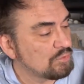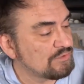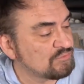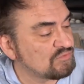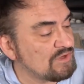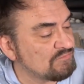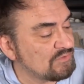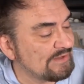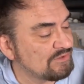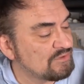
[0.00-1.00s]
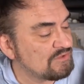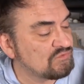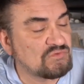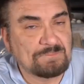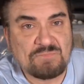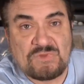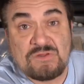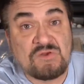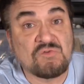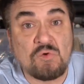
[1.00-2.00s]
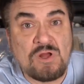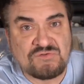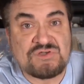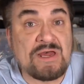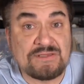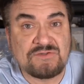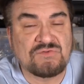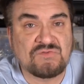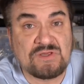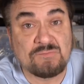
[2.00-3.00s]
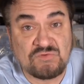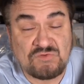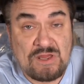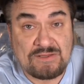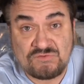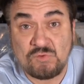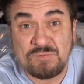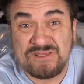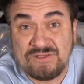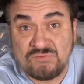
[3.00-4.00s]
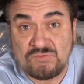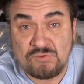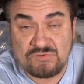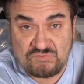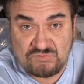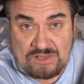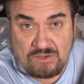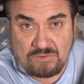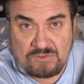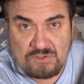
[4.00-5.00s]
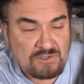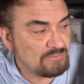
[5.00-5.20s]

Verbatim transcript: With stuff like this, these are all tied to the same size, so it'll be easier to sell,